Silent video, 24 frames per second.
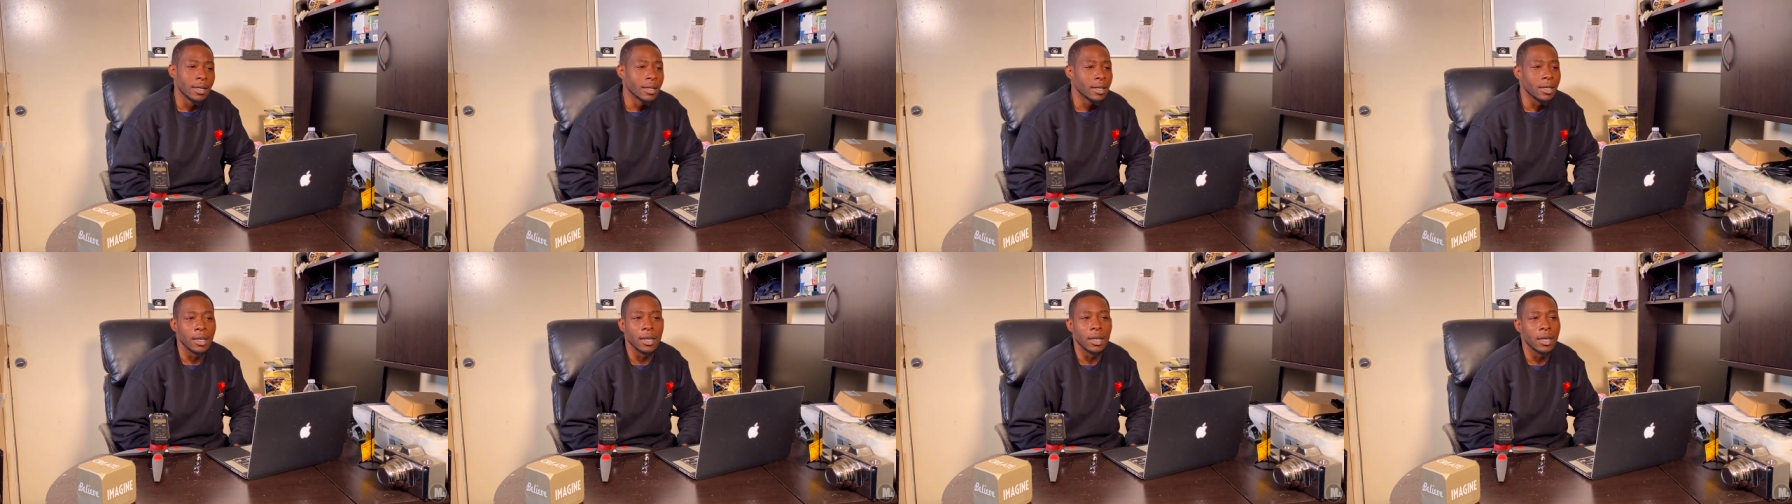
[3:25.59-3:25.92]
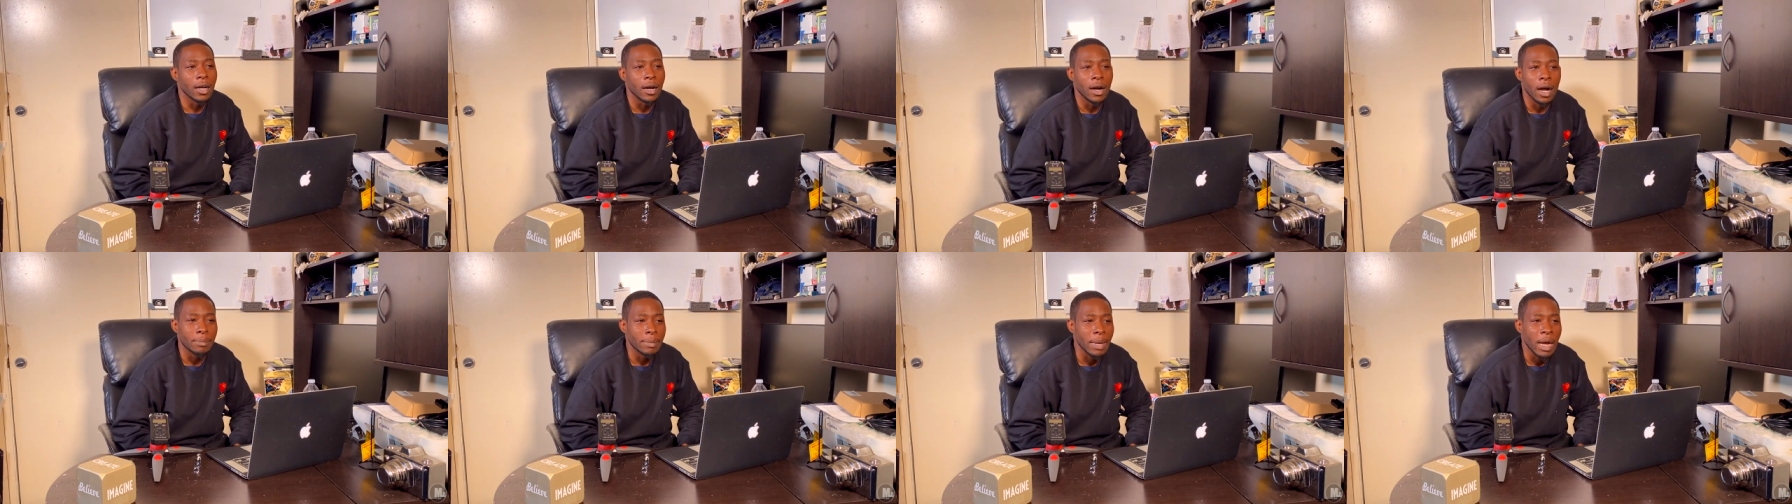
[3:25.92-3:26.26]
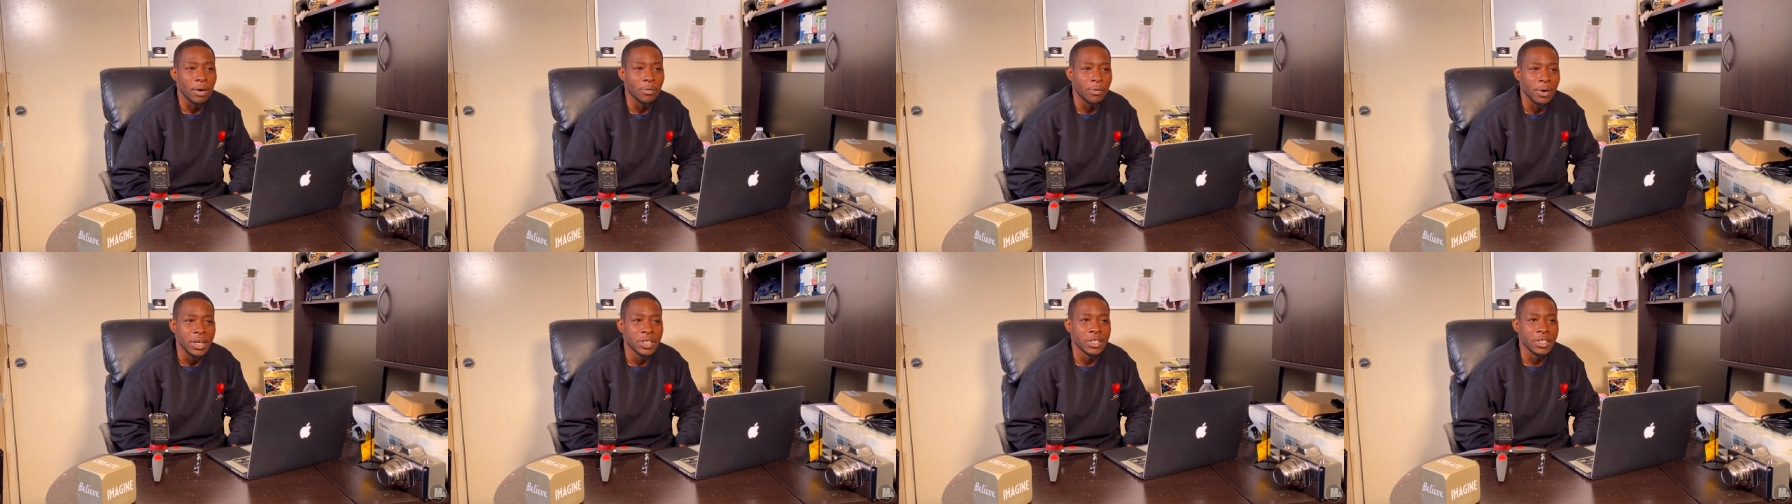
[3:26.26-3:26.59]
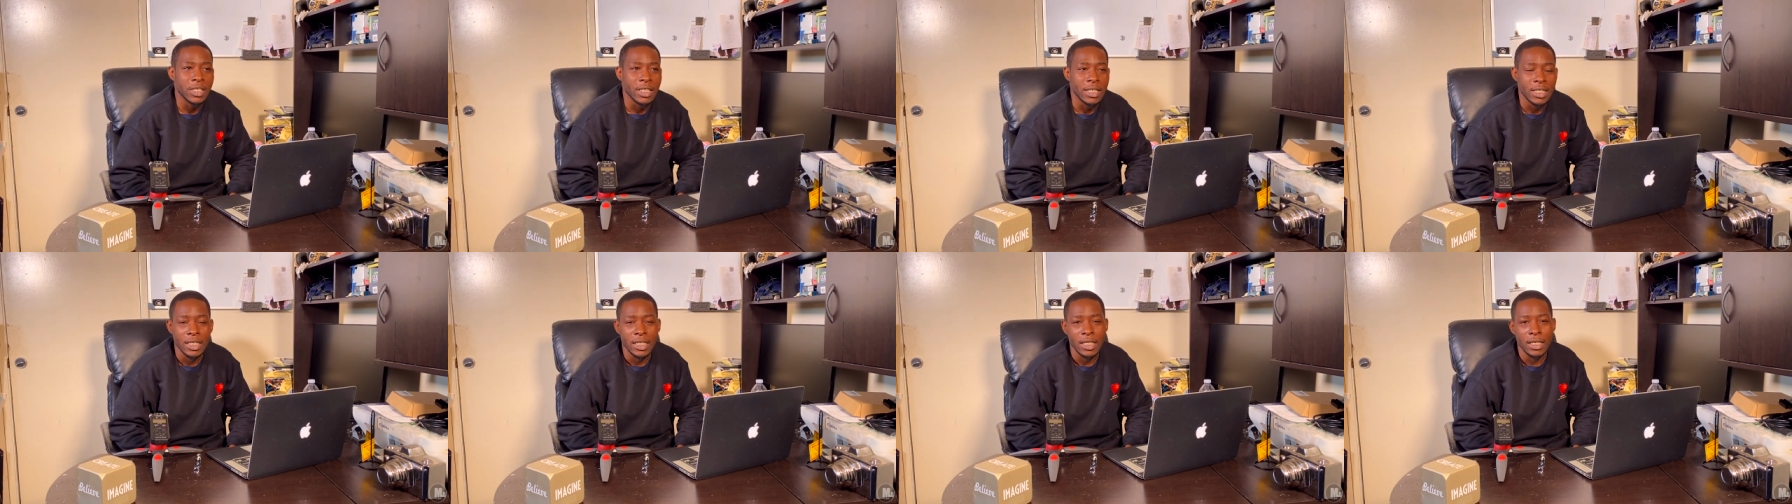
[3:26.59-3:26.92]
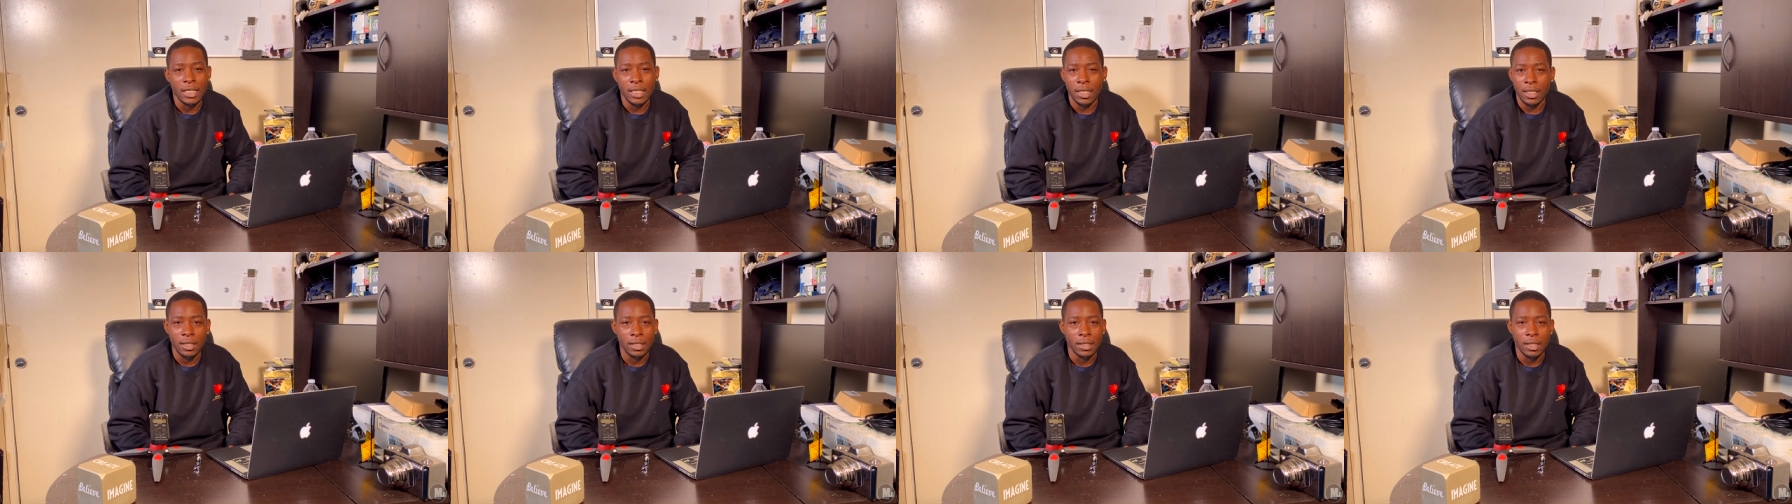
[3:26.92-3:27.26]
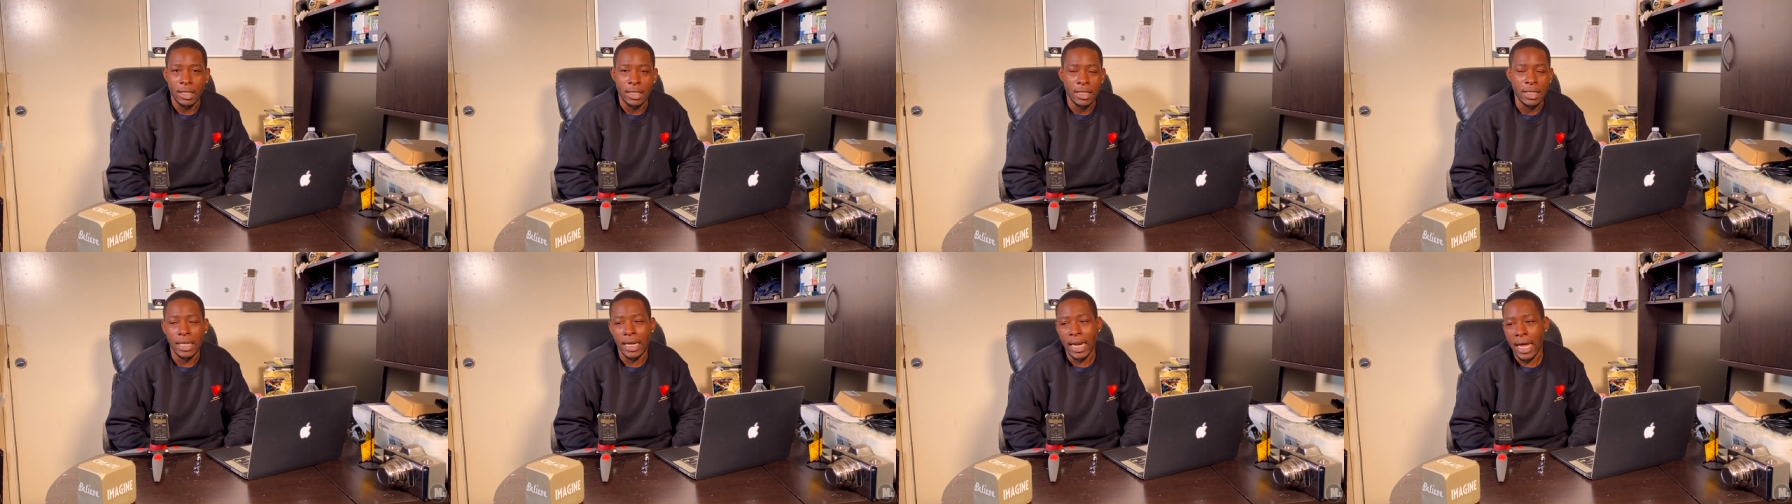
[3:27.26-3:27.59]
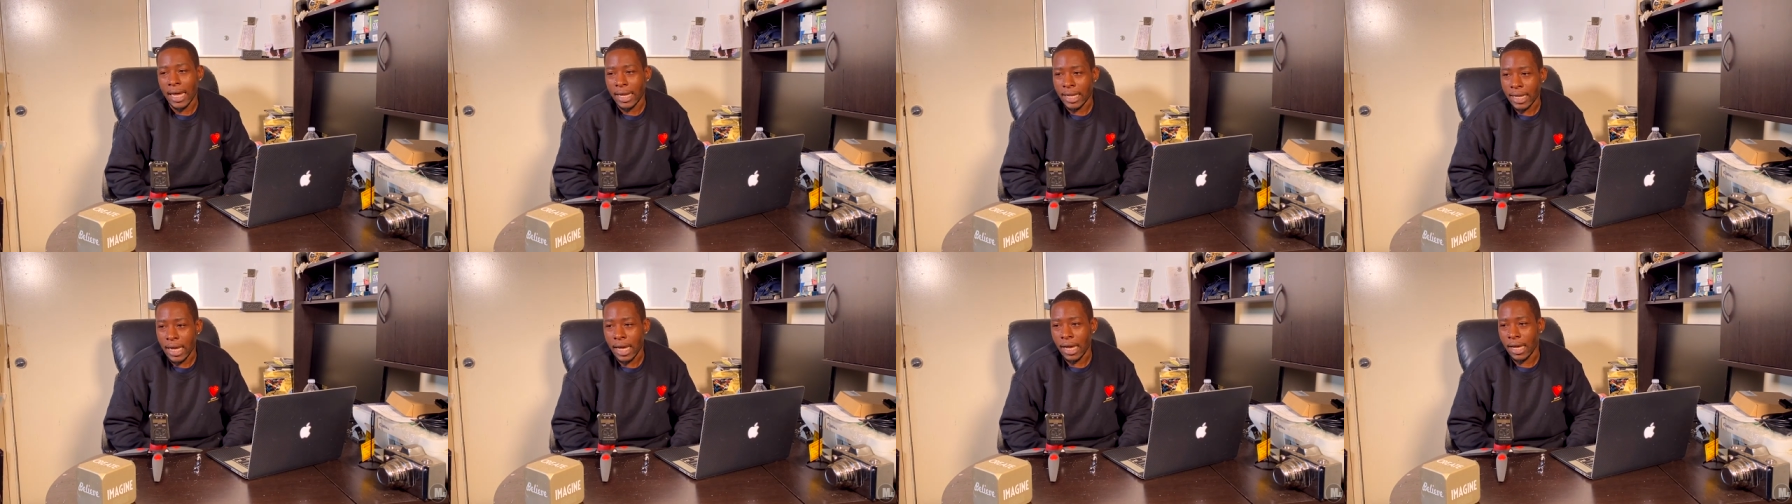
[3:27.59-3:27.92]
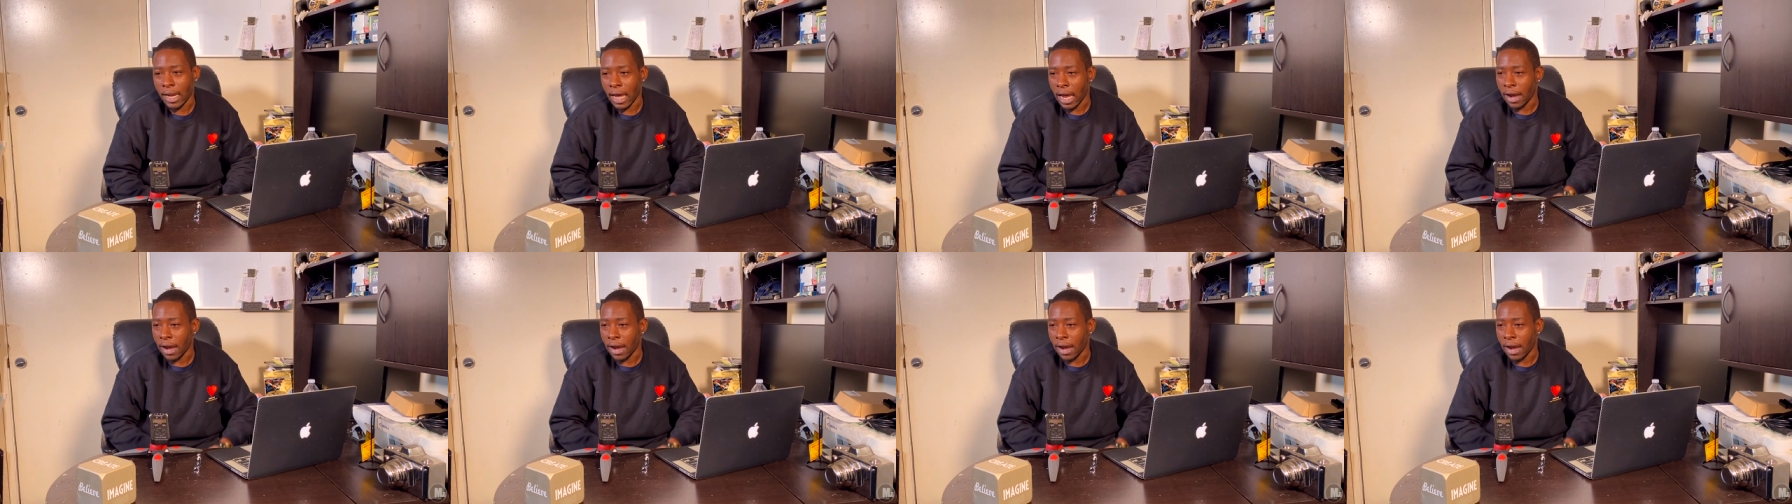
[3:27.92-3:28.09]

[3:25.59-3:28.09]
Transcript: you know i'm not rushing into into that yet